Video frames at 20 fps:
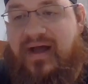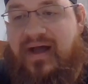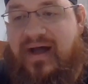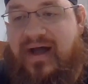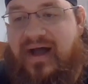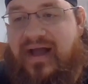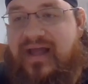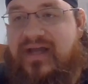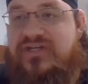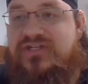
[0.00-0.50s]

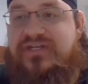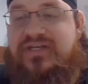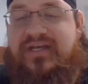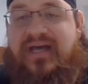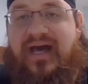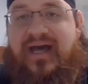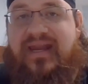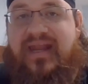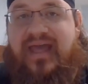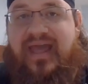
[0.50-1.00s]
I actually
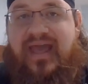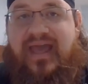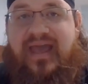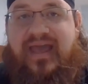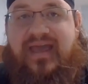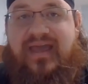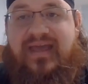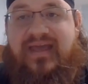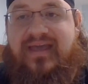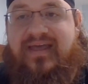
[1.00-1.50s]
got
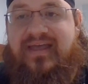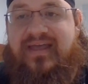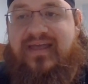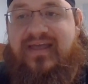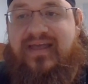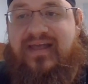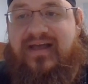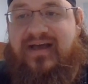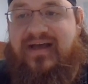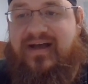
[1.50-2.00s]
a,
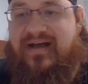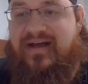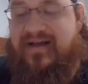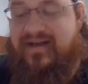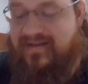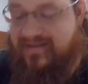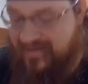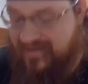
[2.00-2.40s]
uh,